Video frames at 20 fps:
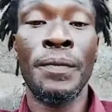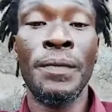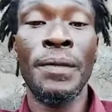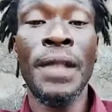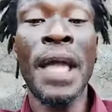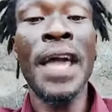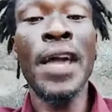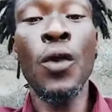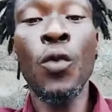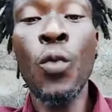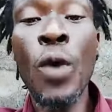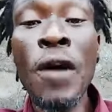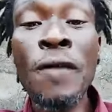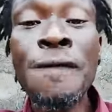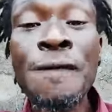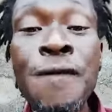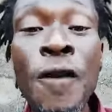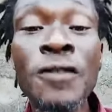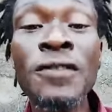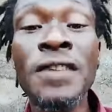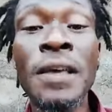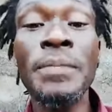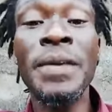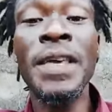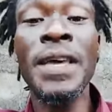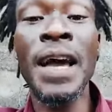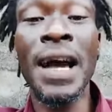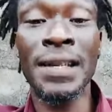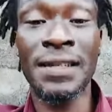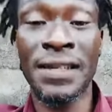Now in where first they
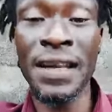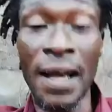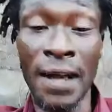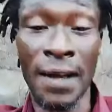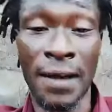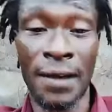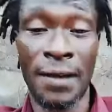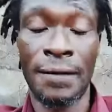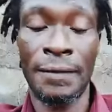begin attack.